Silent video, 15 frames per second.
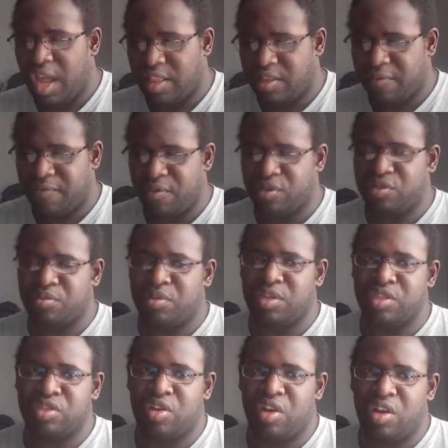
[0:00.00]
The first one
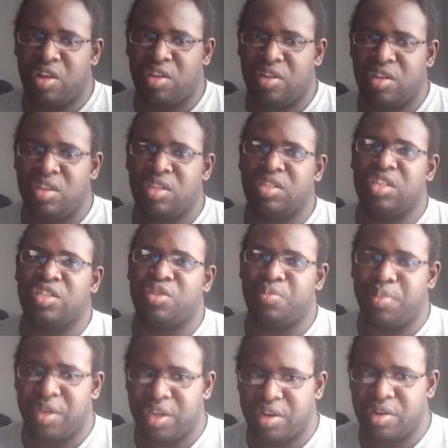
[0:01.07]
is called The
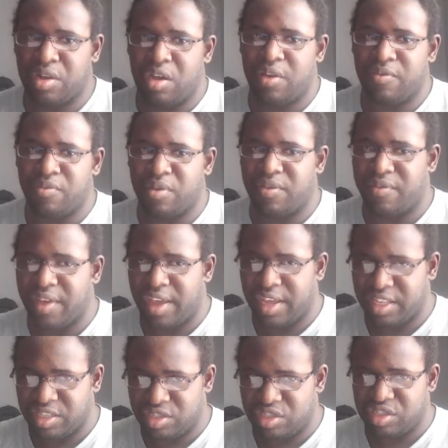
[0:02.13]
Spear of
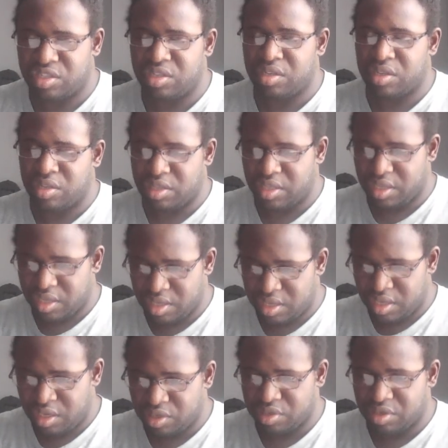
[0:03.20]
Revenge.
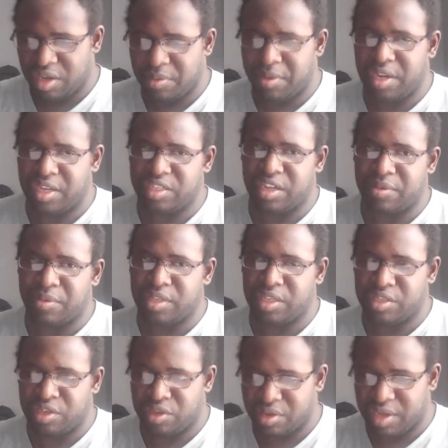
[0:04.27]
So get ready as I read
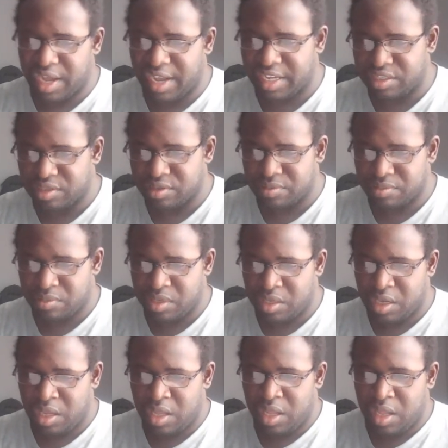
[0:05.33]
this to you guys.
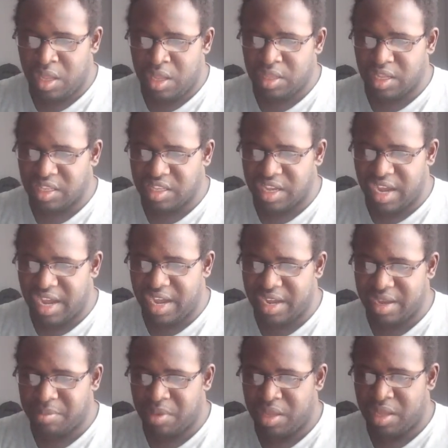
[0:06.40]
The
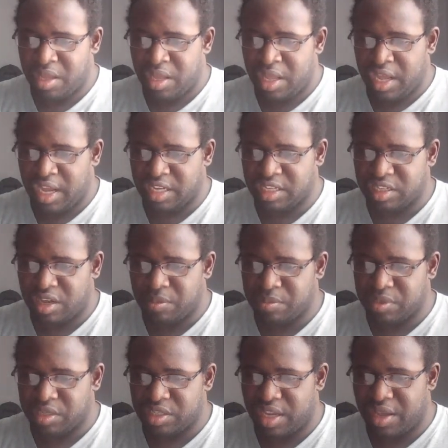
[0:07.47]
time has come
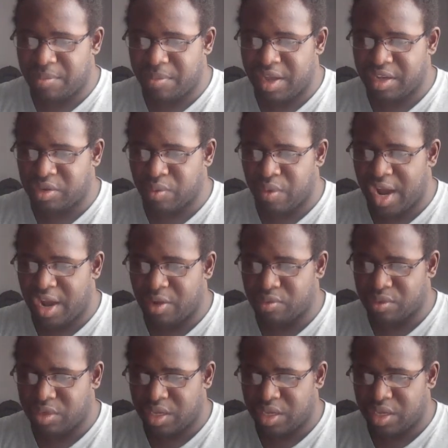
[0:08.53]
to stand my ground.